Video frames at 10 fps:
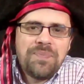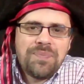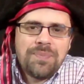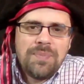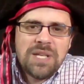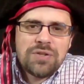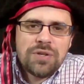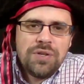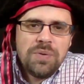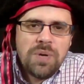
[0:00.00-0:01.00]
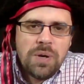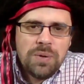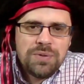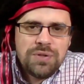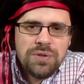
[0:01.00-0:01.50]
Make sure you
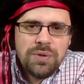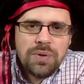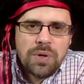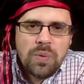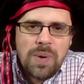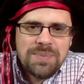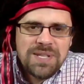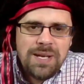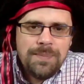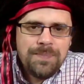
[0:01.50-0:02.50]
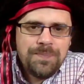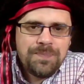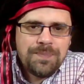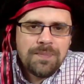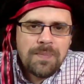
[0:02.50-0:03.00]
go to her website,
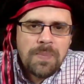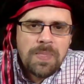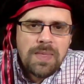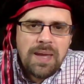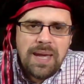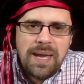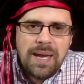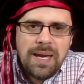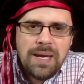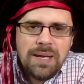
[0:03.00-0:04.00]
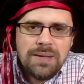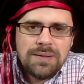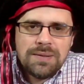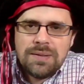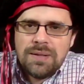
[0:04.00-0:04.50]

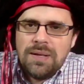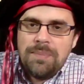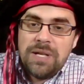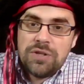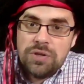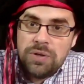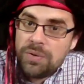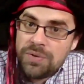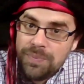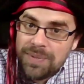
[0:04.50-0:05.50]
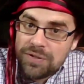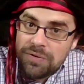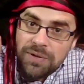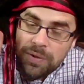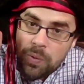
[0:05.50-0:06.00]
and make sure you go to
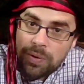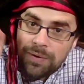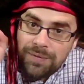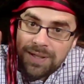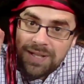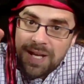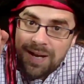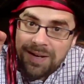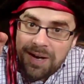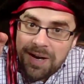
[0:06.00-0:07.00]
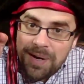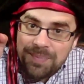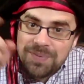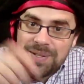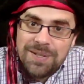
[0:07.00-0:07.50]

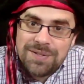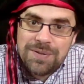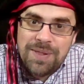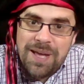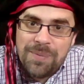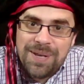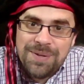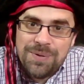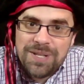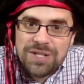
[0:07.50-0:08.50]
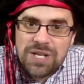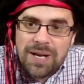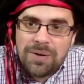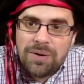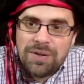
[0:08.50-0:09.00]
mrincorvia.com, so that way you can check
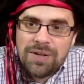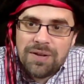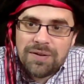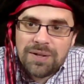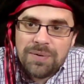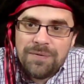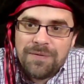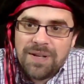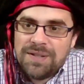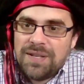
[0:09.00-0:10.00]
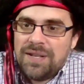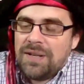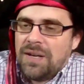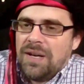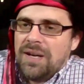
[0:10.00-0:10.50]
out all the other fun,
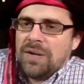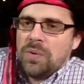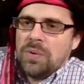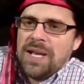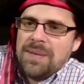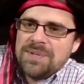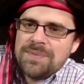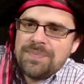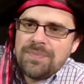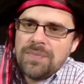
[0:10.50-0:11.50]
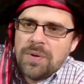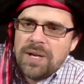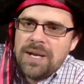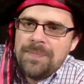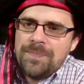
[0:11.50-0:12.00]
cool games. Okay?